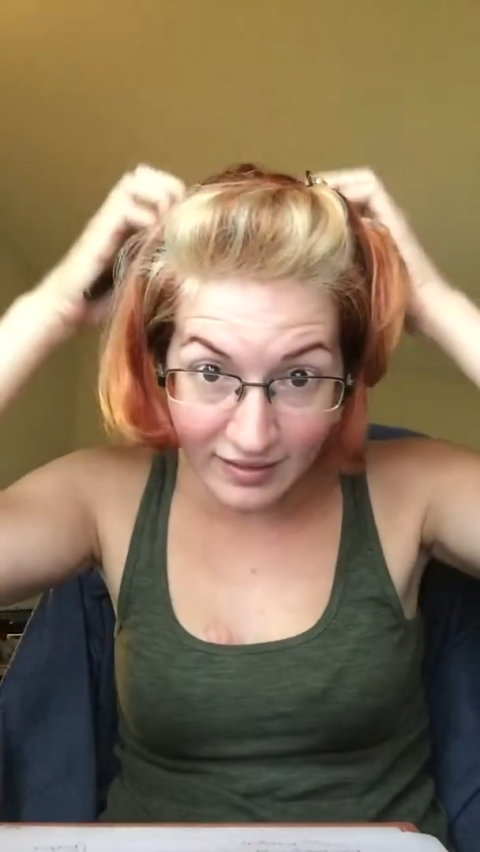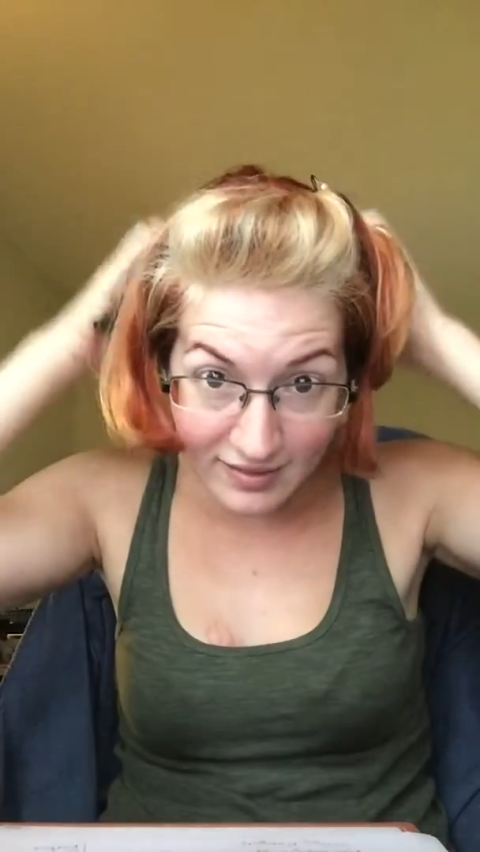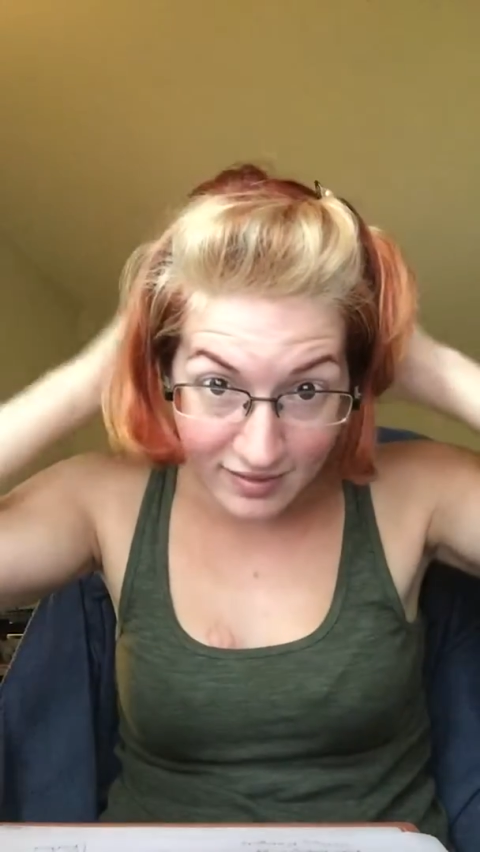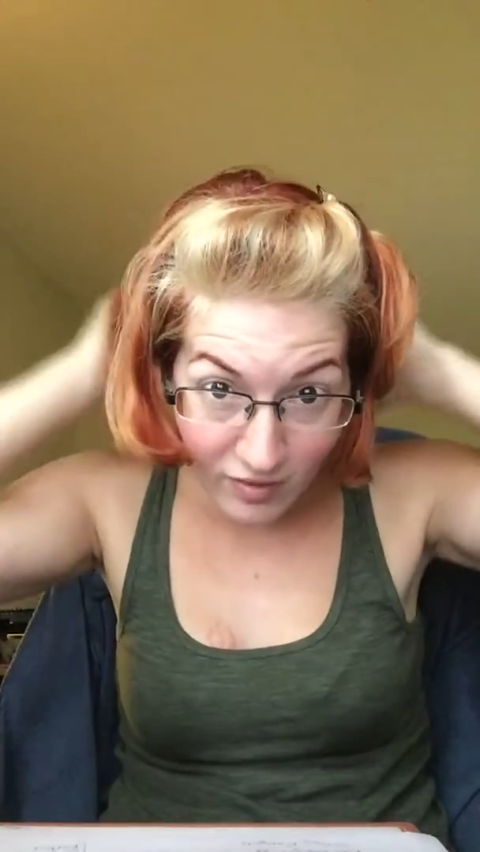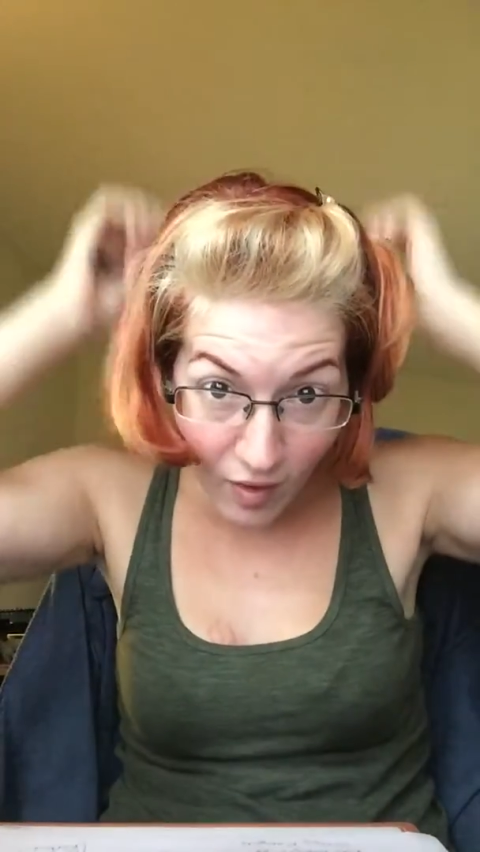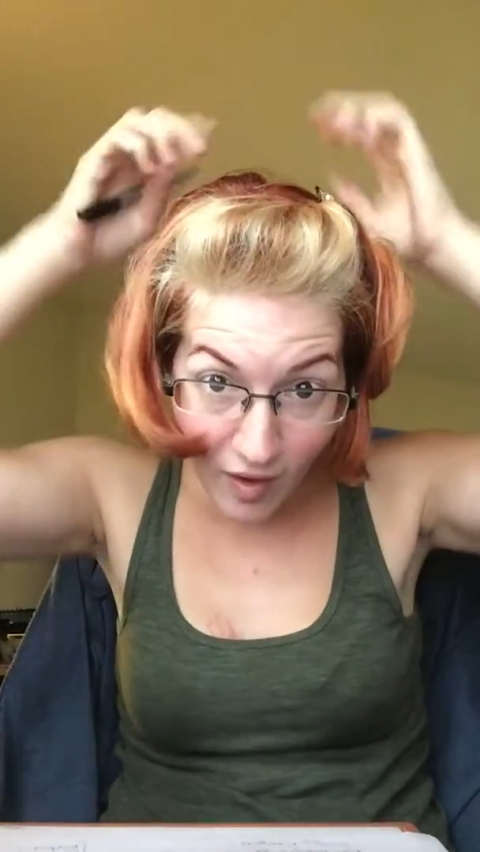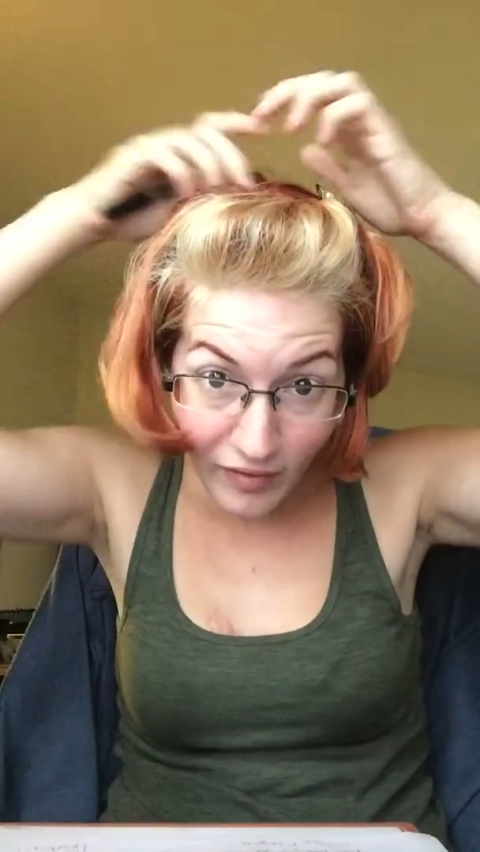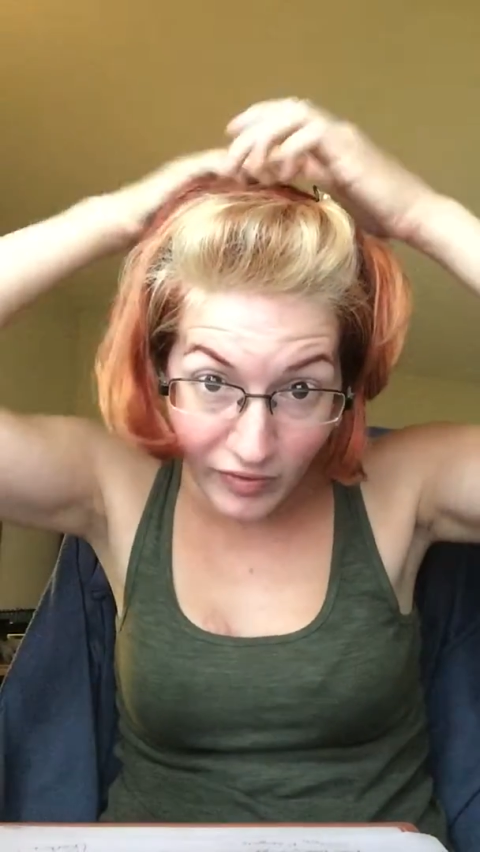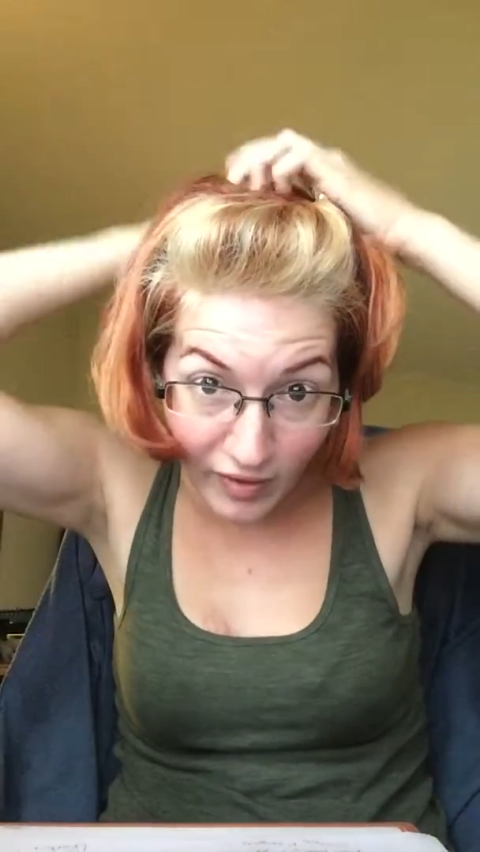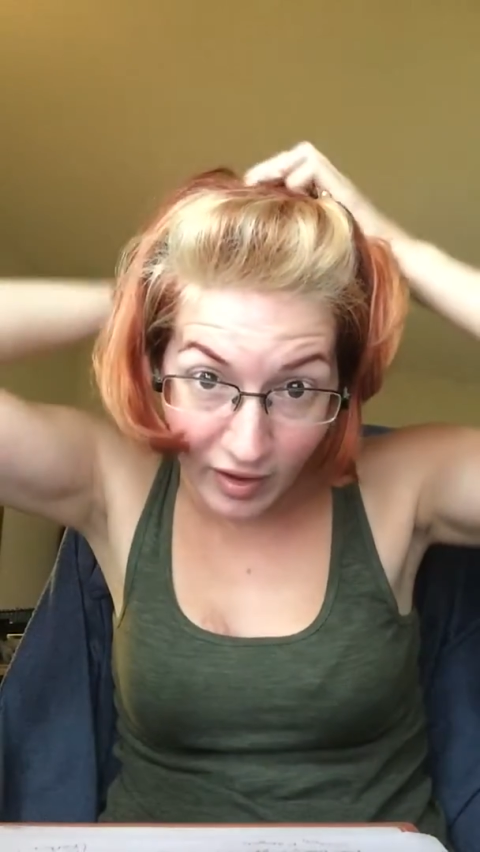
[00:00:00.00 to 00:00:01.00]
This is
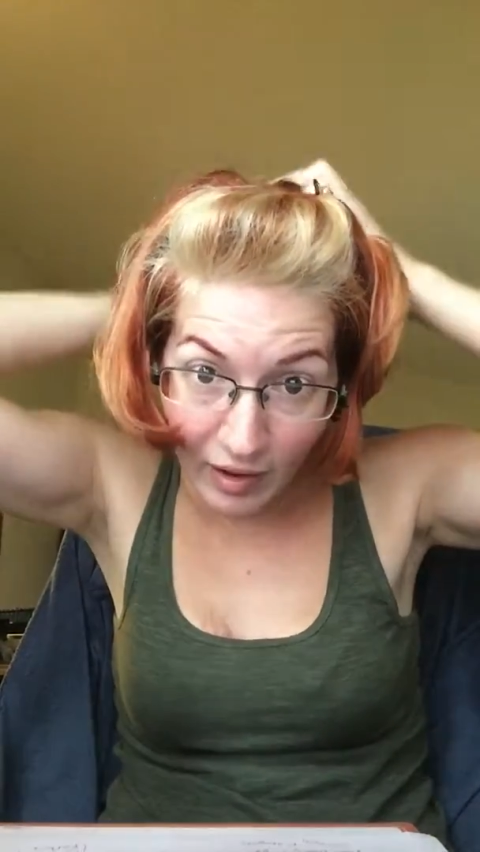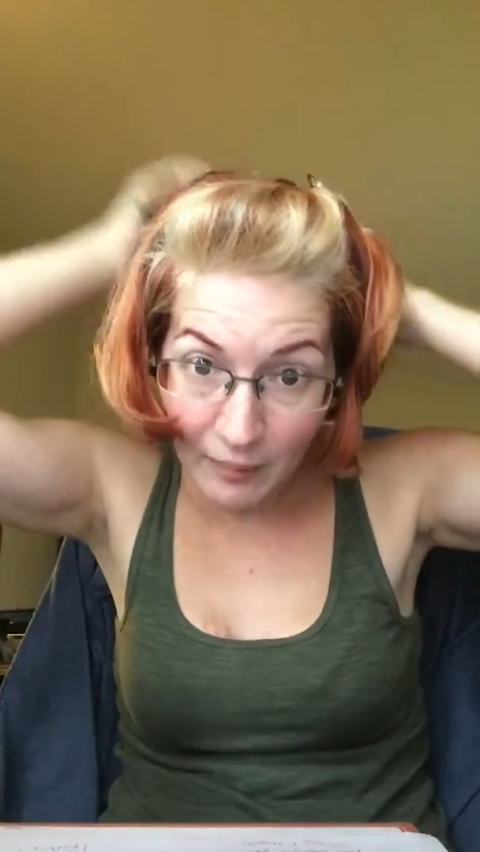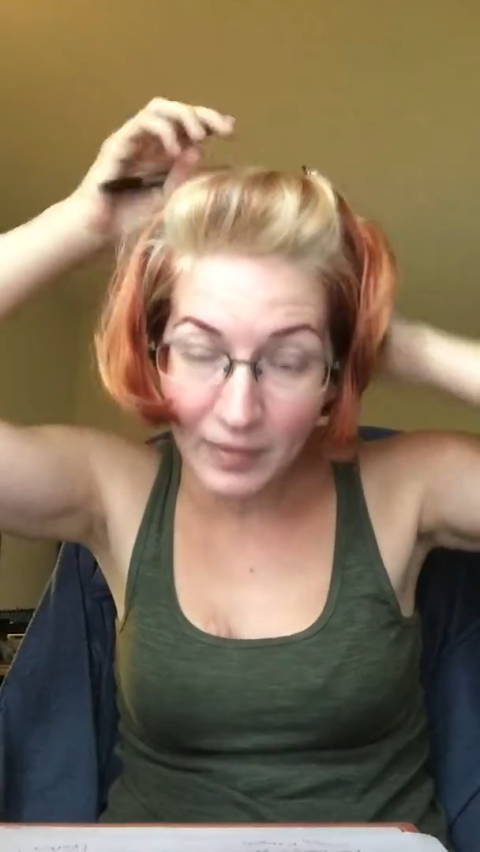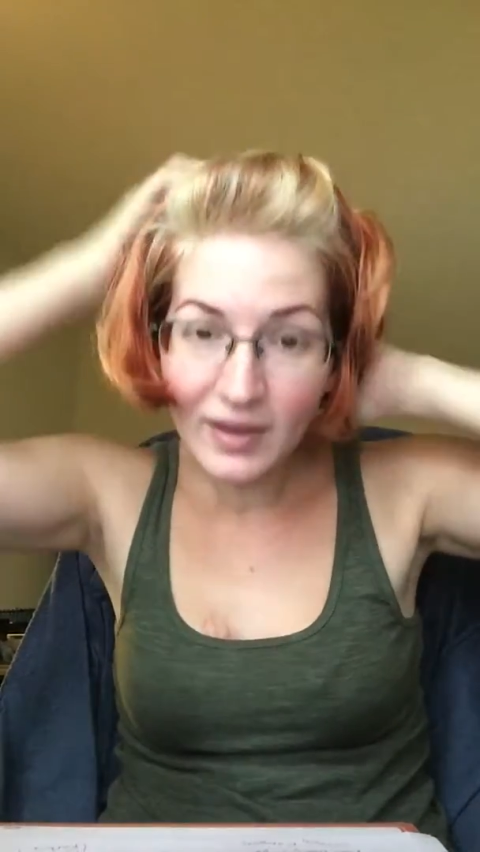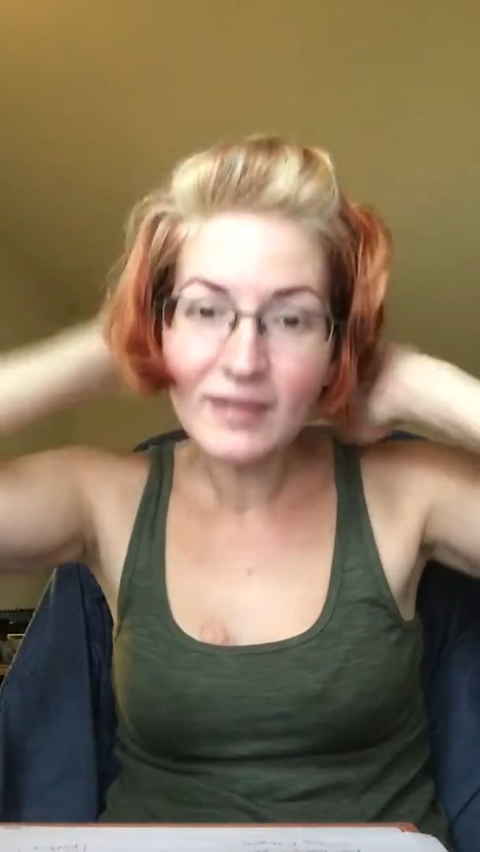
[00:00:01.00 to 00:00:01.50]
awesome.